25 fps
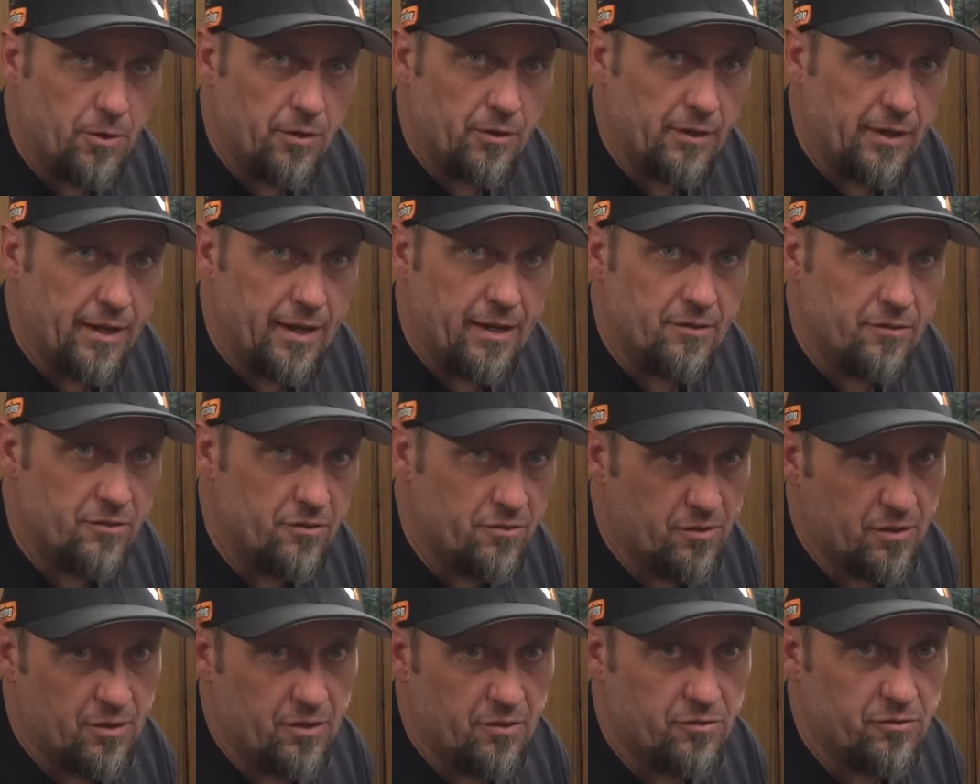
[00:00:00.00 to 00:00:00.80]
it lands, it's
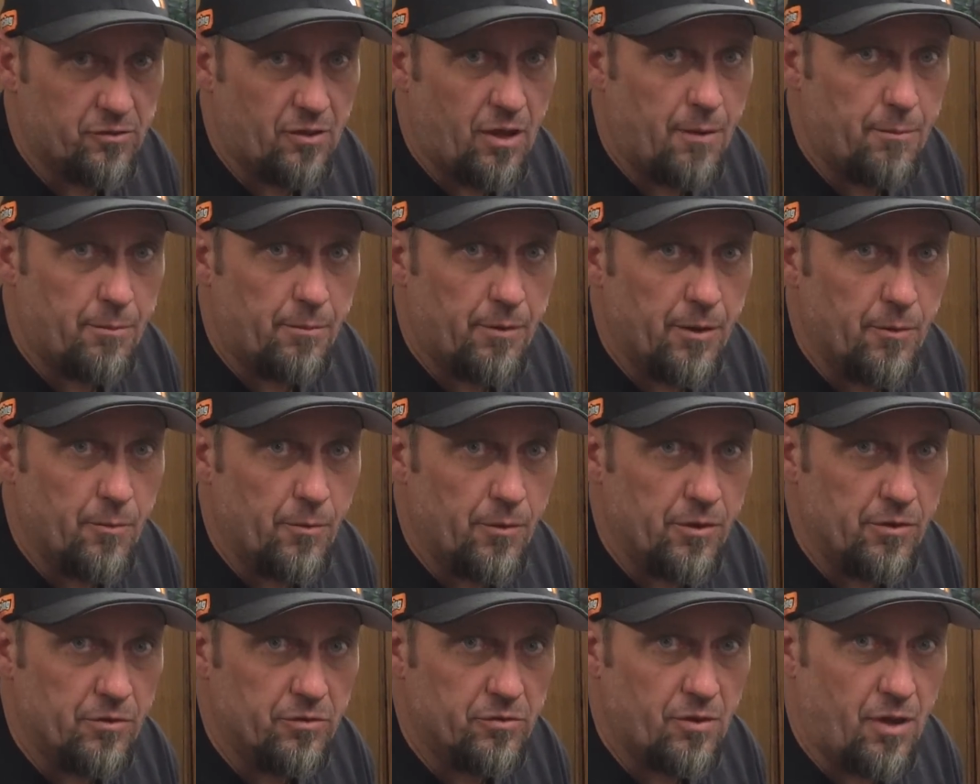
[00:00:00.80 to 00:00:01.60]
going to stop right where
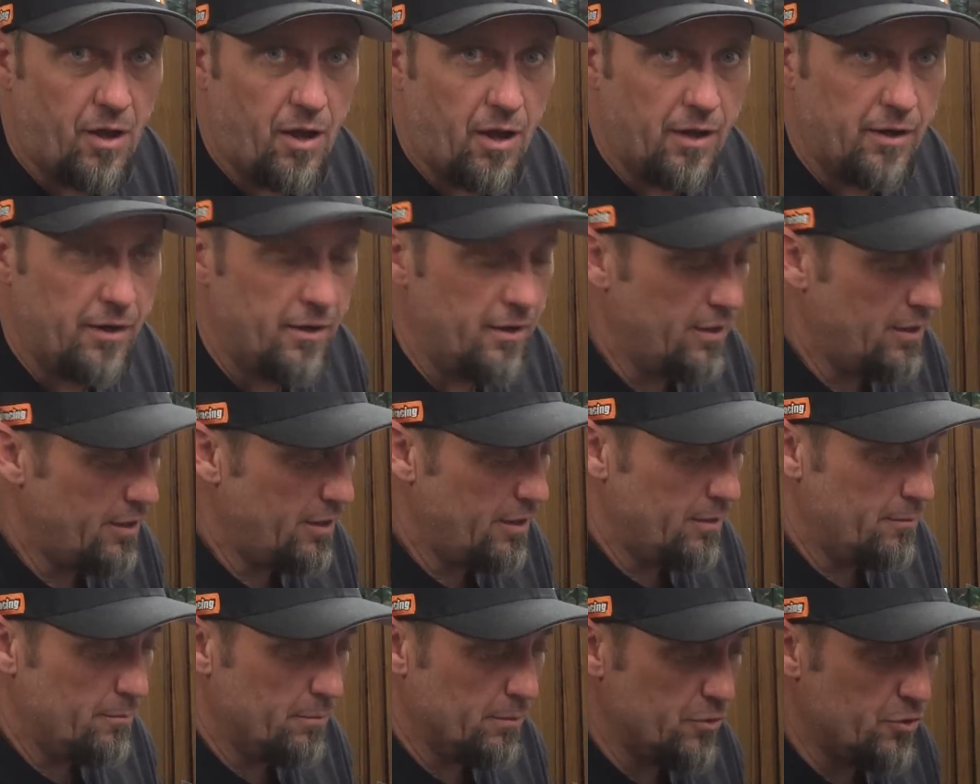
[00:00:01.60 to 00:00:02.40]
you saw it.
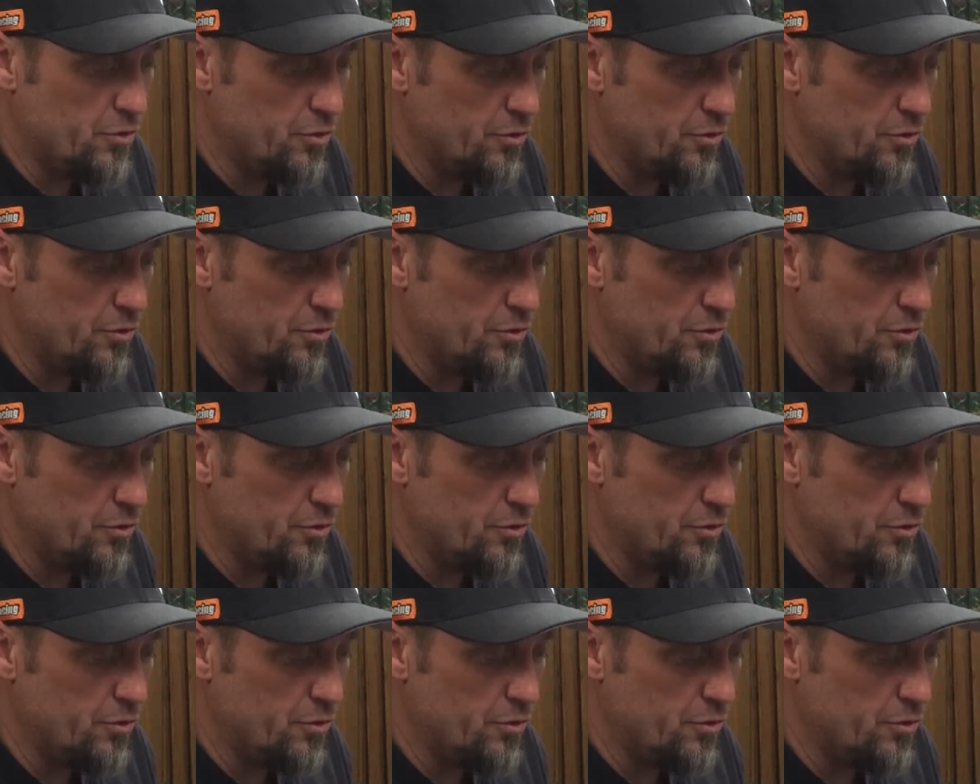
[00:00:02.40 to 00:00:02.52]
But